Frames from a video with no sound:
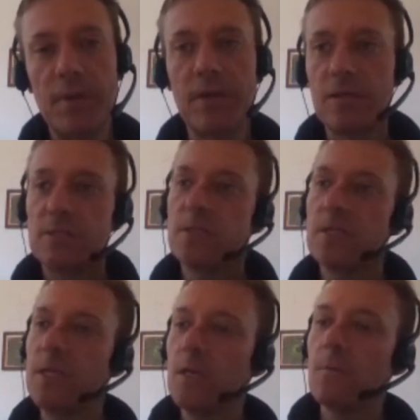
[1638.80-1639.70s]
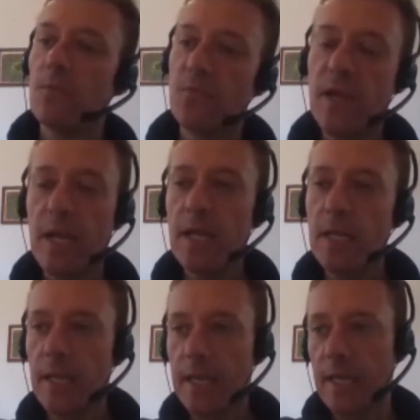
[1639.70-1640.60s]
Because
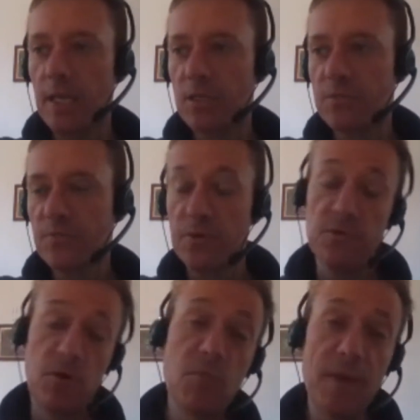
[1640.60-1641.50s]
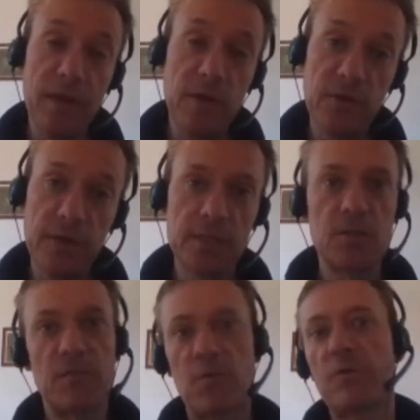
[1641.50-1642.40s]
reading is for your own benefit. It's
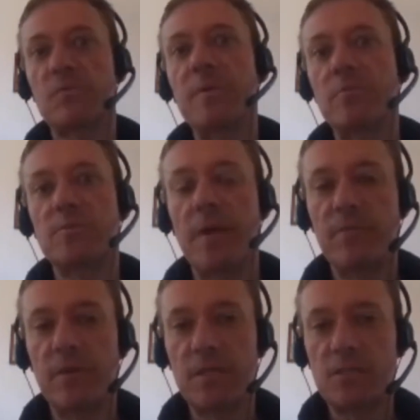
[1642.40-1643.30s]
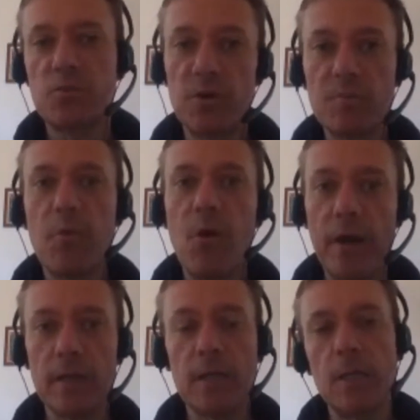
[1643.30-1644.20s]
not for other people's benefits. At a certain
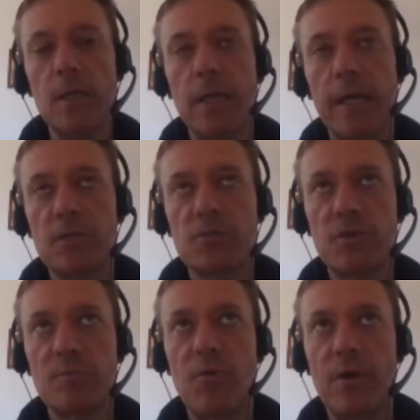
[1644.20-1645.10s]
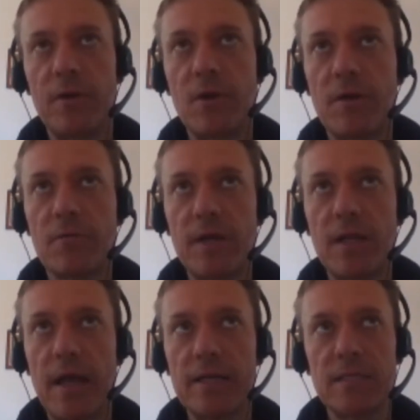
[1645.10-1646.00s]
point, you got to
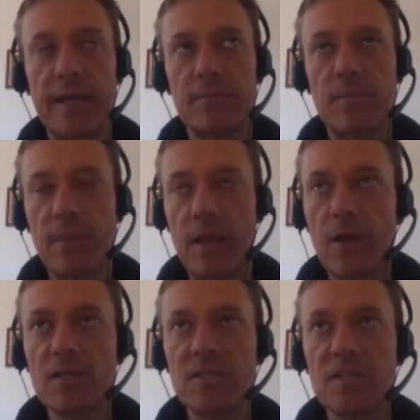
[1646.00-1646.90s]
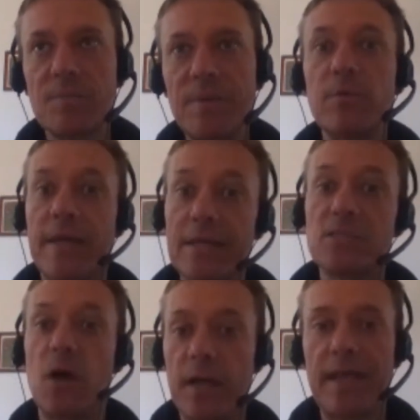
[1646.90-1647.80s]
realize, like, lots of the people, they get
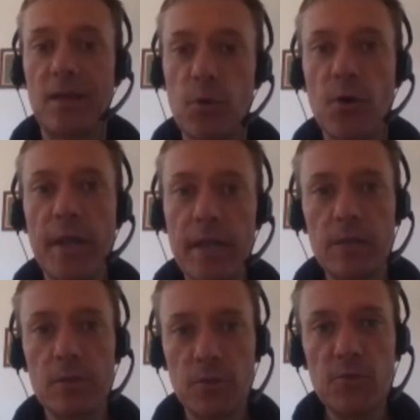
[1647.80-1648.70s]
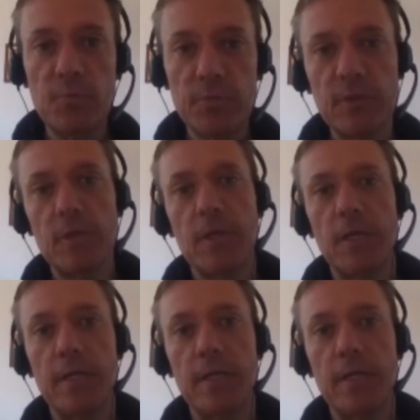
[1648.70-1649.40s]
stuck in that learning loop.